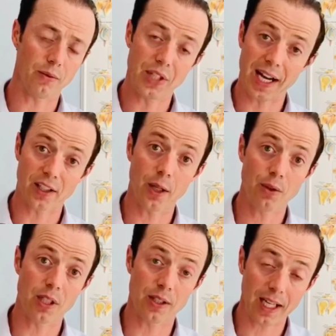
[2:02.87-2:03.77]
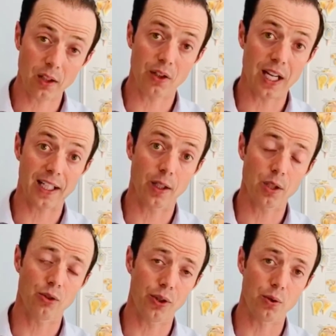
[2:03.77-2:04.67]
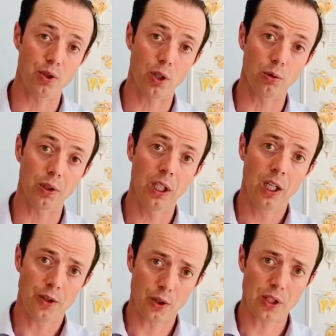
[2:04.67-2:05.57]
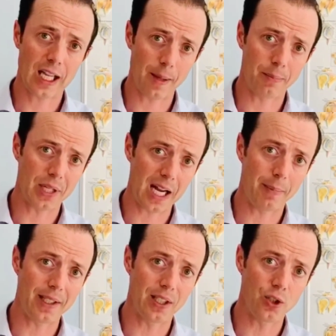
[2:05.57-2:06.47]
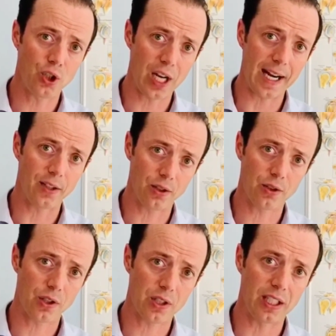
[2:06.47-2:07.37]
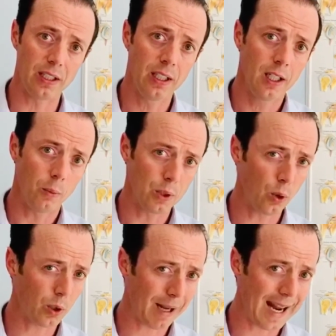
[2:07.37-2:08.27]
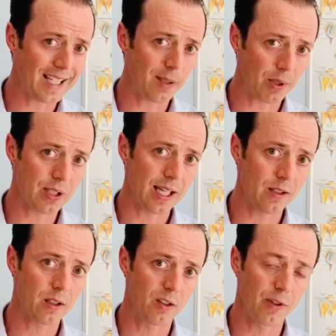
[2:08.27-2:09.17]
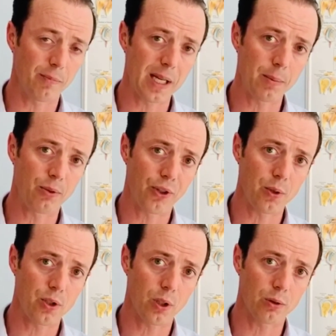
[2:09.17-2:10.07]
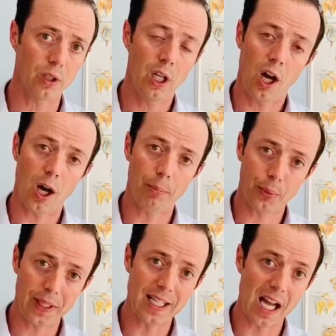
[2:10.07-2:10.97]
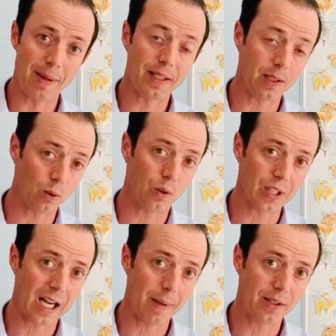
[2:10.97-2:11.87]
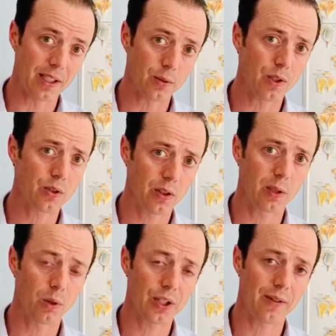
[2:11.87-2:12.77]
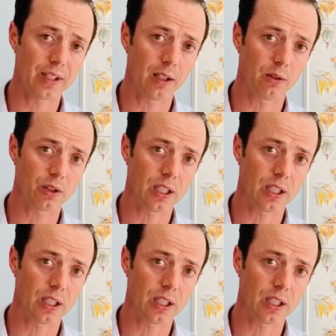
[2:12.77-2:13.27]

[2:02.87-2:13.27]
diagnosis, an accurate diagnosis of frozen shoulder, just to get a diabetes check, just to see. We're talking about 80% of people with frozen shoulder are pre-diabetic or diabetic, so it's certainly worth having that looked